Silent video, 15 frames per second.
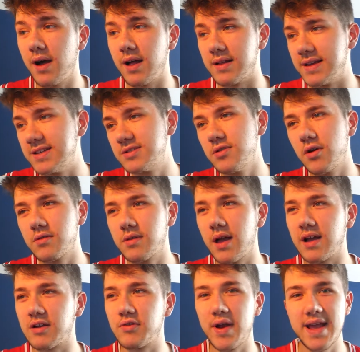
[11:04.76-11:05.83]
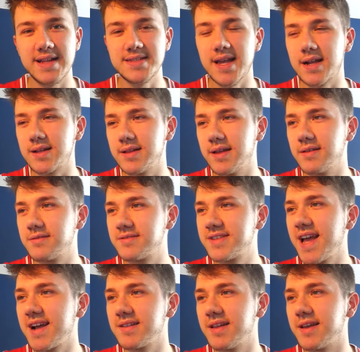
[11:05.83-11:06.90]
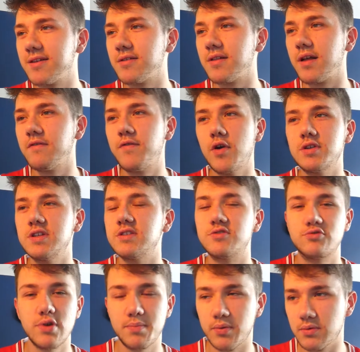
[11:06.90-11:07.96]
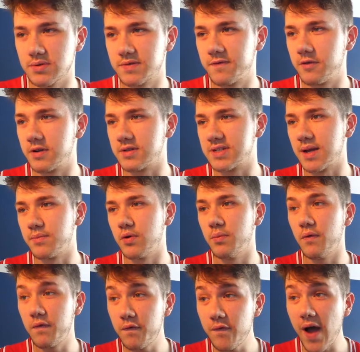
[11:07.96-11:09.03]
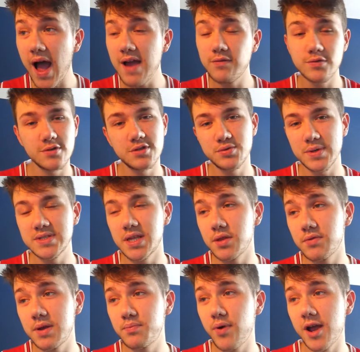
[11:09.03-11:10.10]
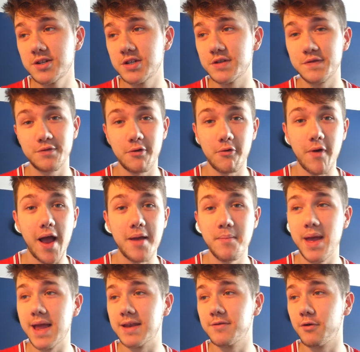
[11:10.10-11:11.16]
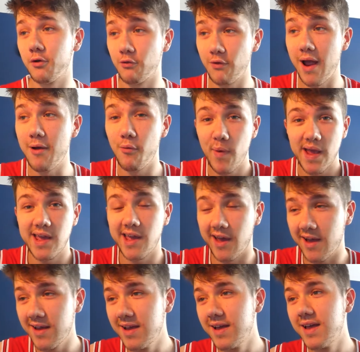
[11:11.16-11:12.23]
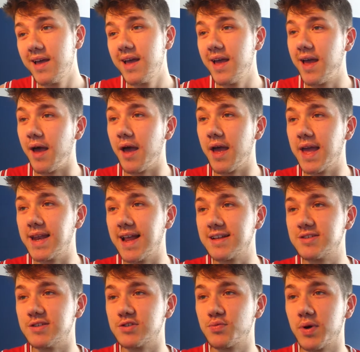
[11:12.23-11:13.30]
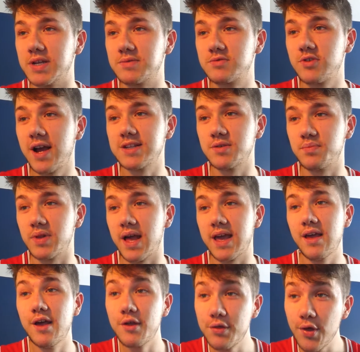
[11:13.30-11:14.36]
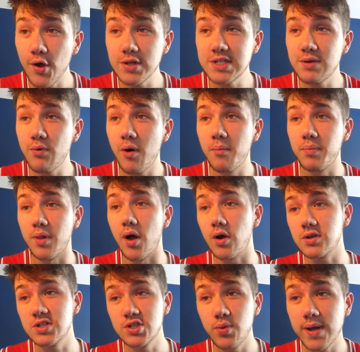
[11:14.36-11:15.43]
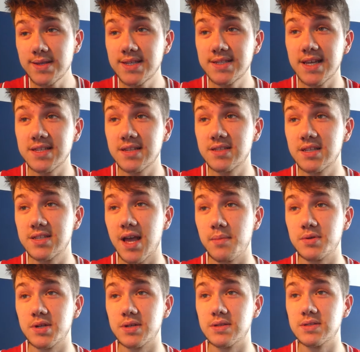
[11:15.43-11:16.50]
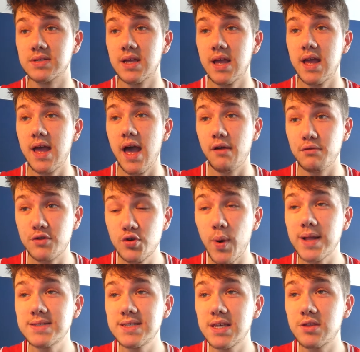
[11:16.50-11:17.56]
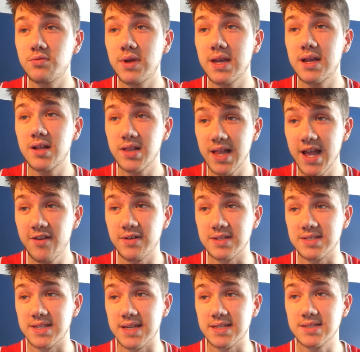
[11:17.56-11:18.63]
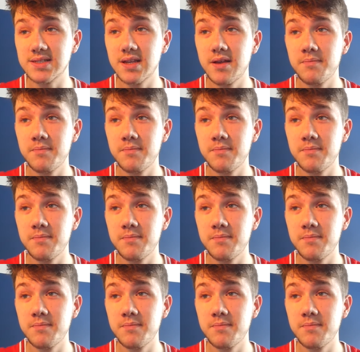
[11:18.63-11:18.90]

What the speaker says: He's not that great at tackling versus dribbles, for example, but 523 pressures for a right mid or a right winger, in essence, what he's tried to play. 31 blocks, 26 interceptions, and 23 clearances.